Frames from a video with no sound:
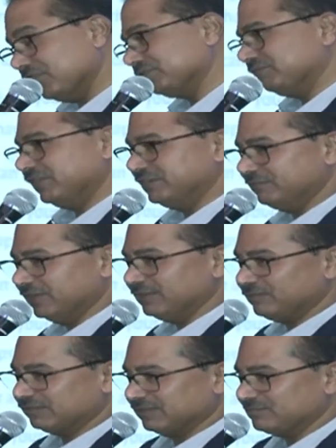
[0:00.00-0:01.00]
worked very
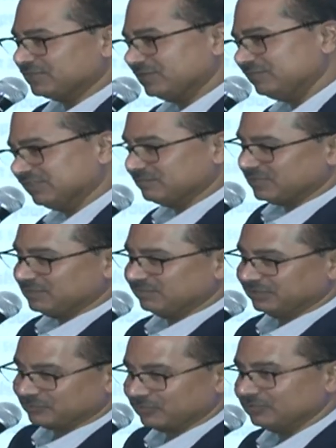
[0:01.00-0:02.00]
well for some time.
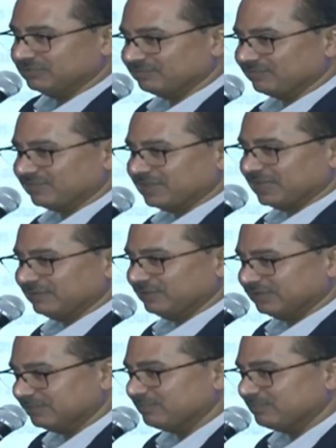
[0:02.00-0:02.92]
Sometimes it could have its